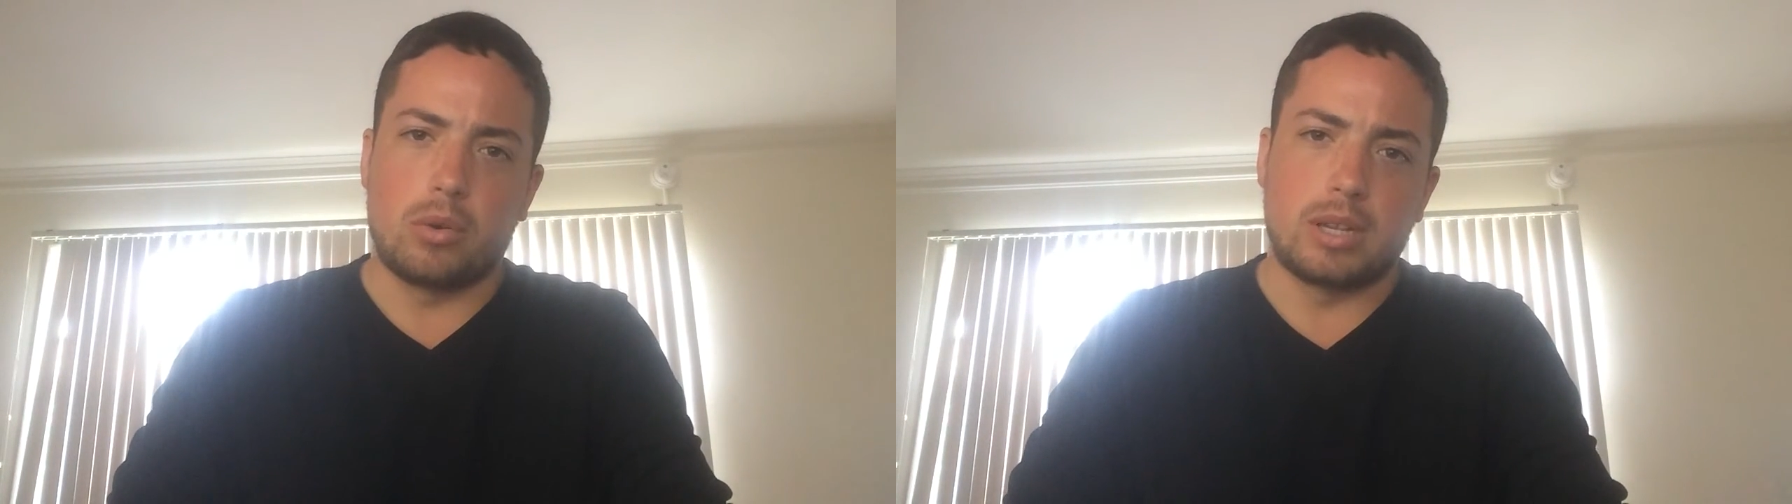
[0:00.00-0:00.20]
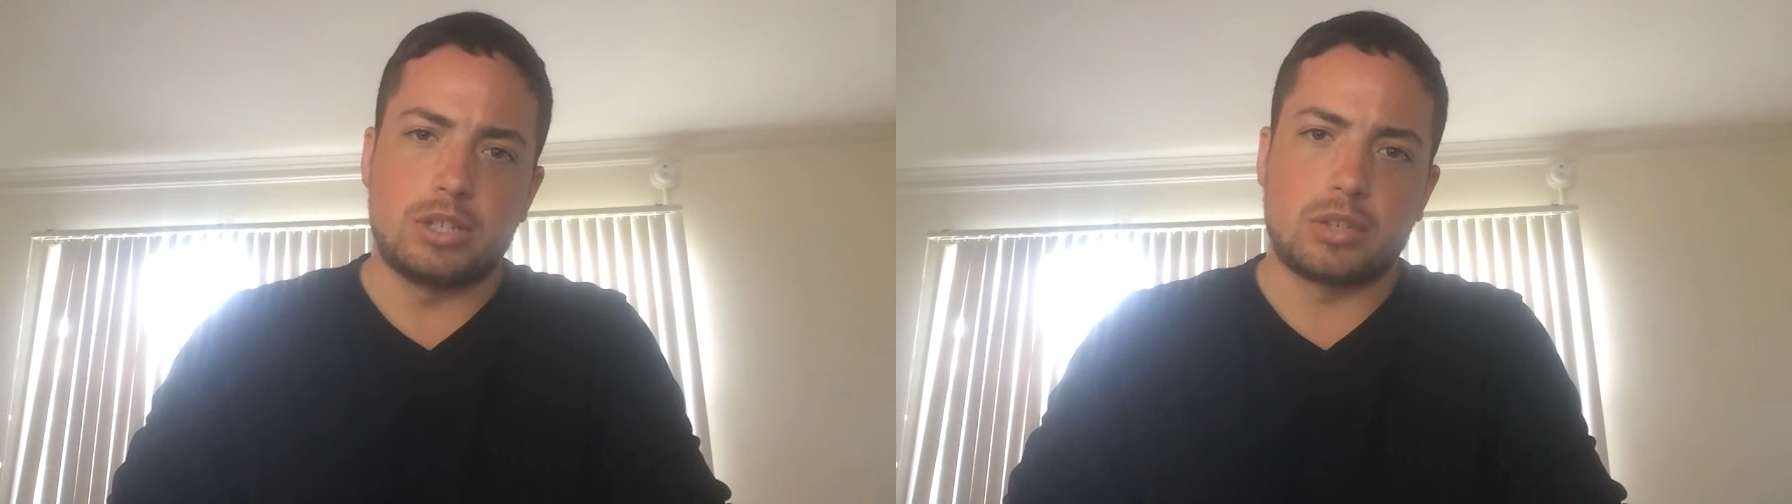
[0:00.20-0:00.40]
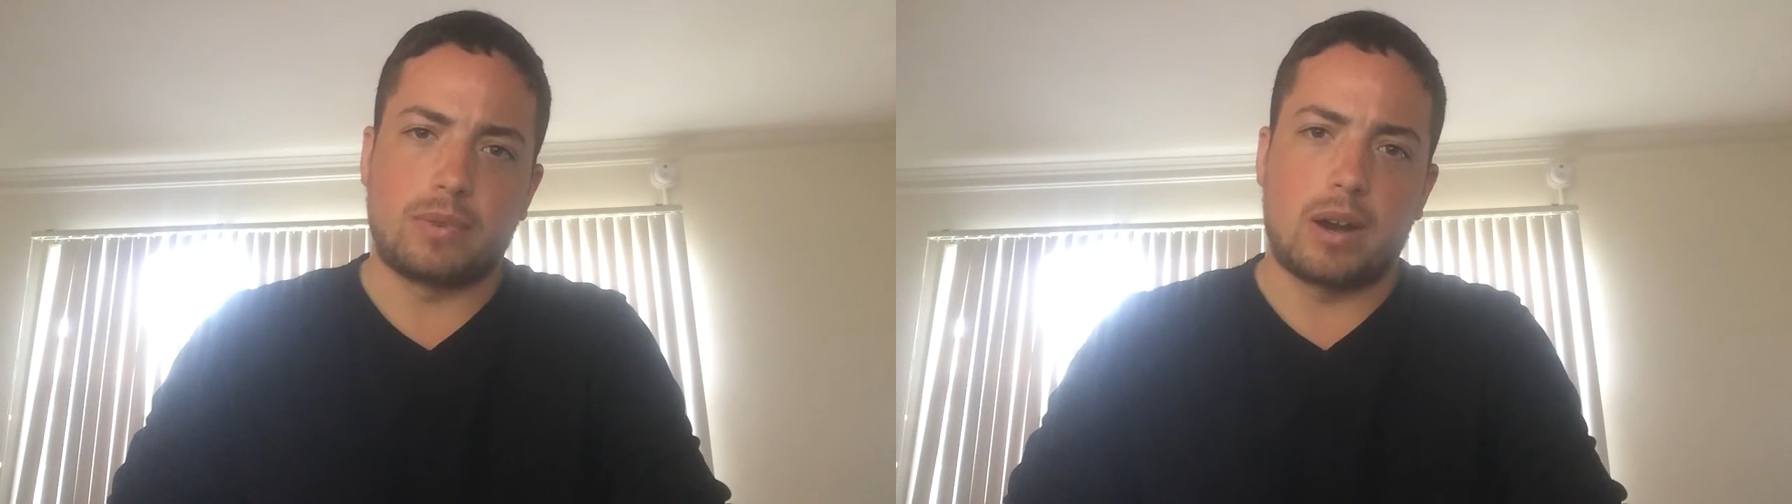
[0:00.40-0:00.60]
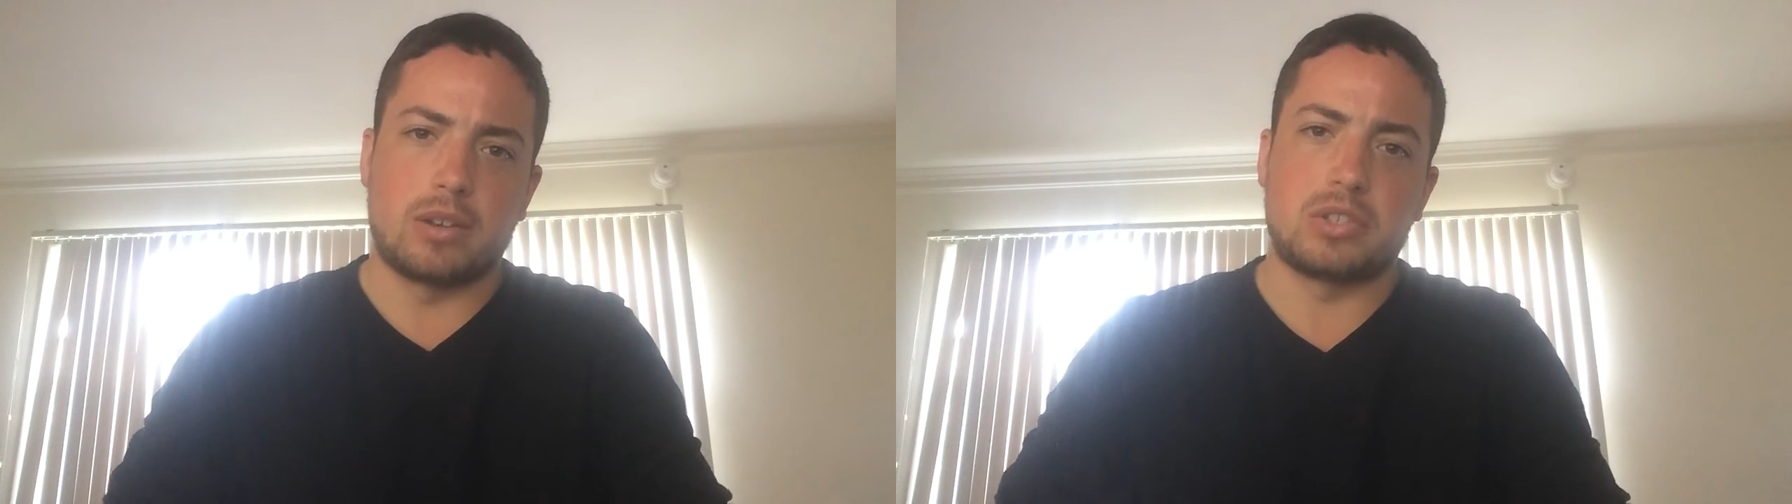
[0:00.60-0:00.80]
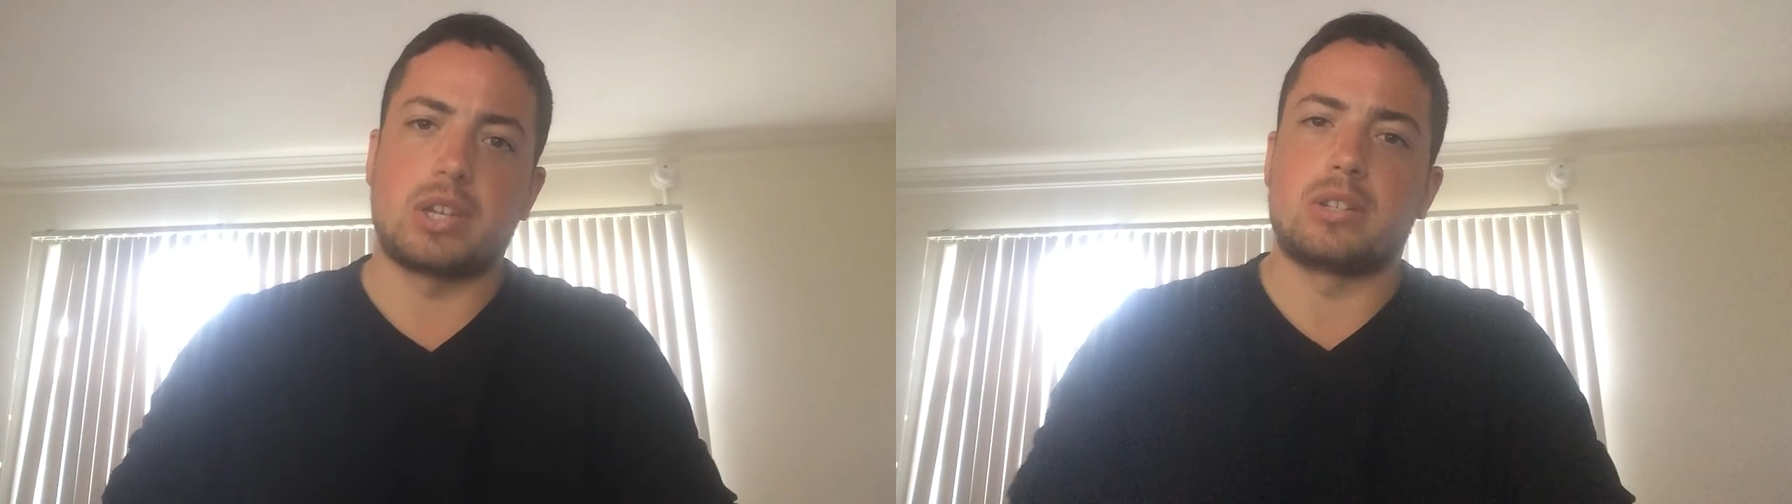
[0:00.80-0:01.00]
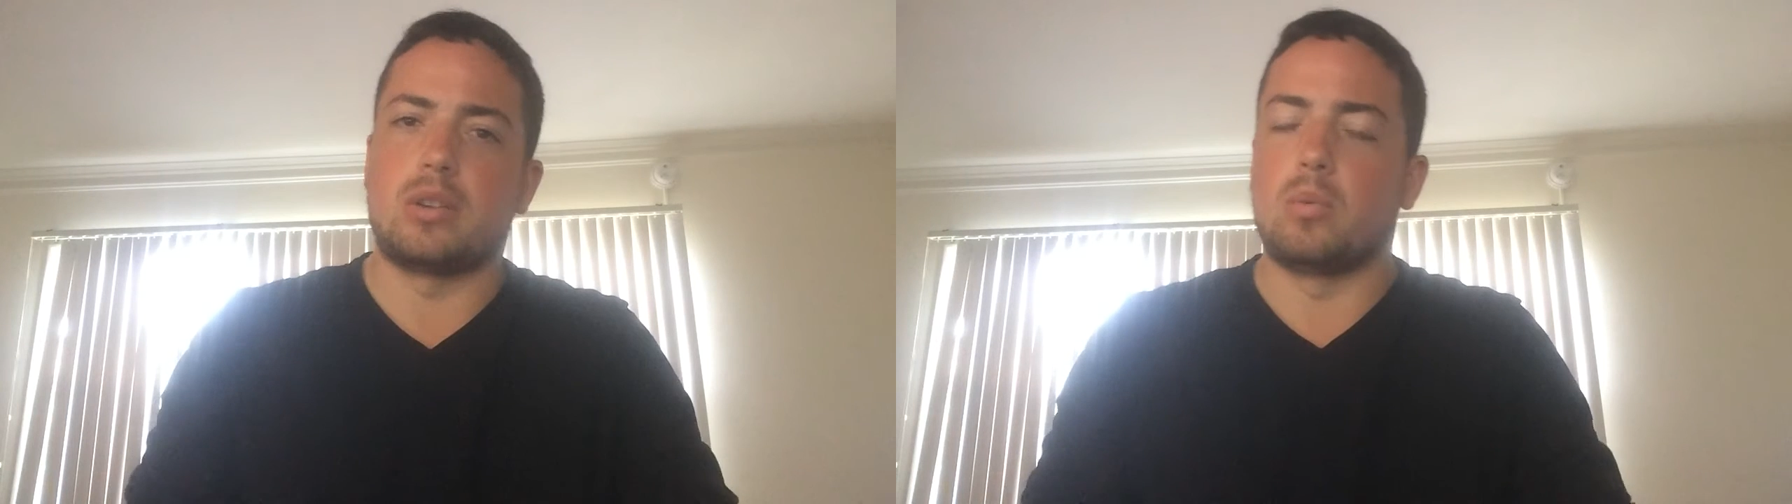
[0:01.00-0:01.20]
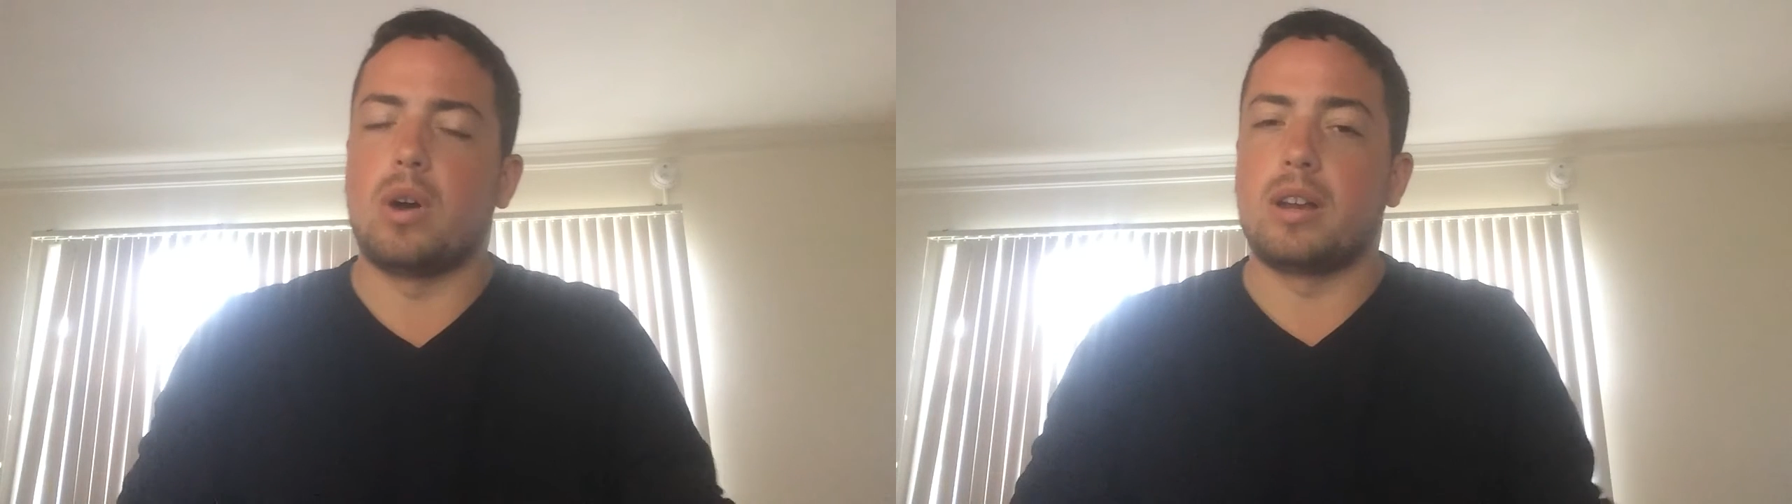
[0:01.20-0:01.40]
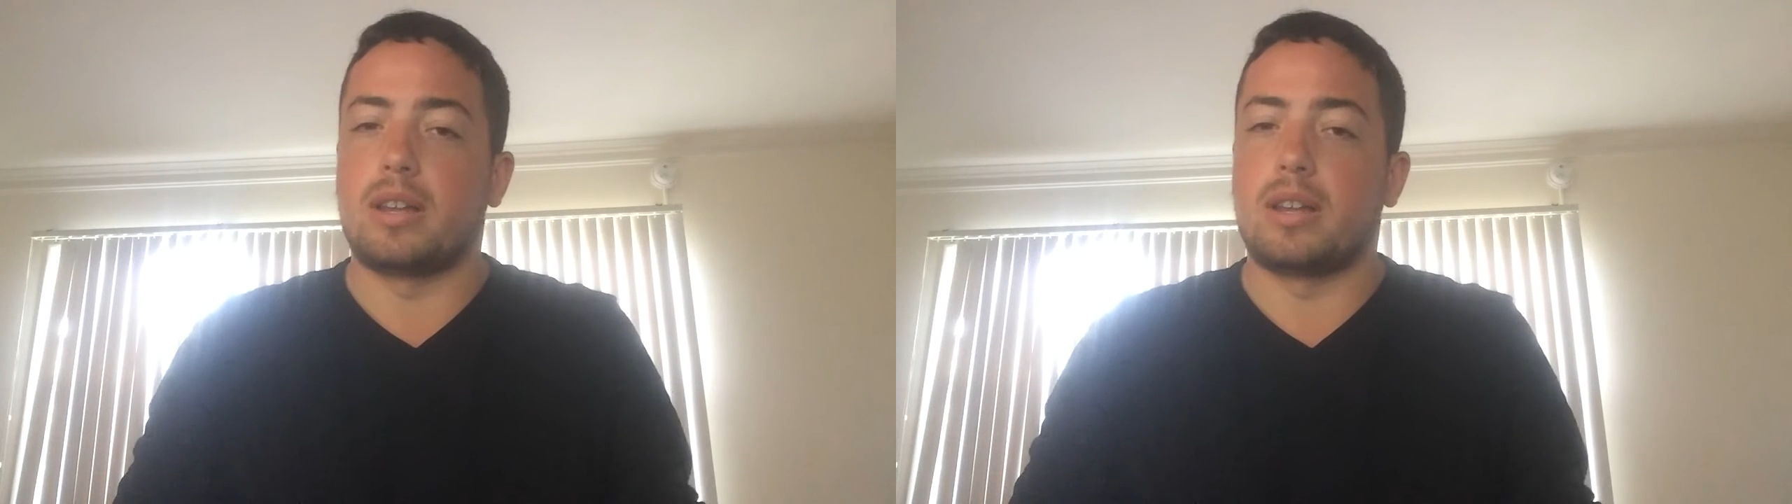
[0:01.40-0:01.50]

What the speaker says: he just fired a 61 and